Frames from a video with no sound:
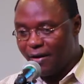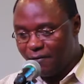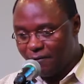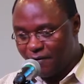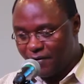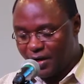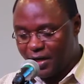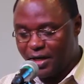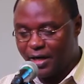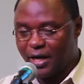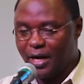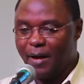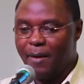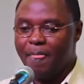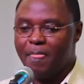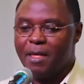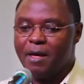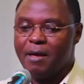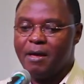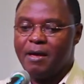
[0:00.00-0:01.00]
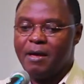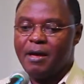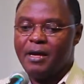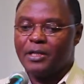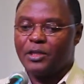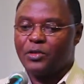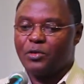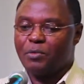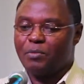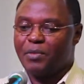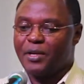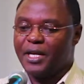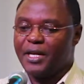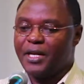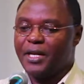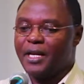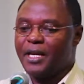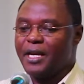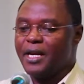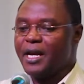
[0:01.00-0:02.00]
Africa to
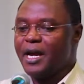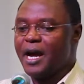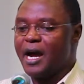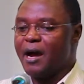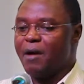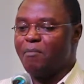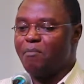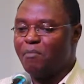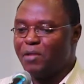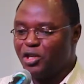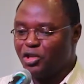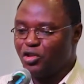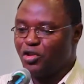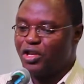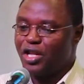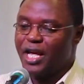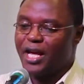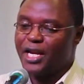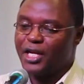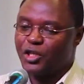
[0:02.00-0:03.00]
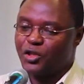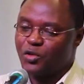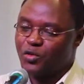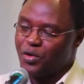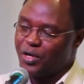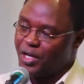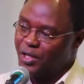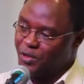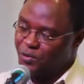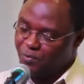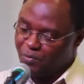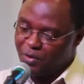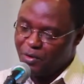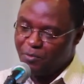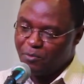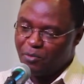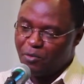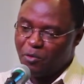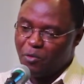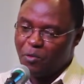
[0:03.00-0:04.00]
be a missionary to his
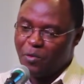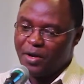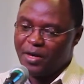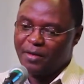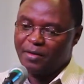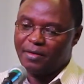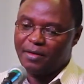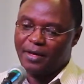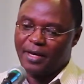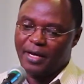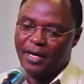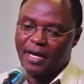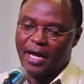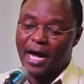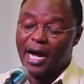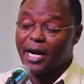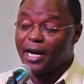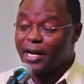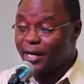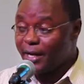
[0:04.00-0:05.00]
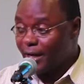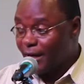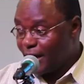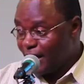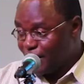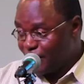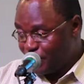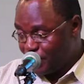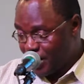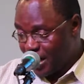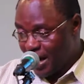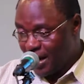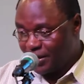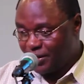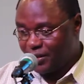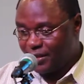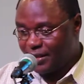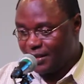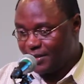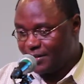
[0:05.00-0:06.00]
people with the Anglican
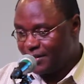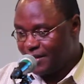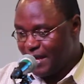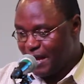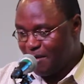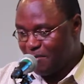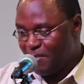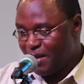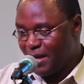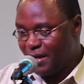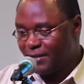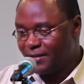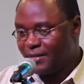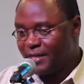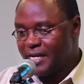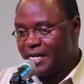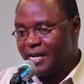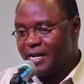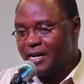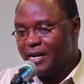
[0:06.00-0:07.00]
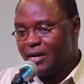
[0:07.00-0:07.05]
Church, the C M S,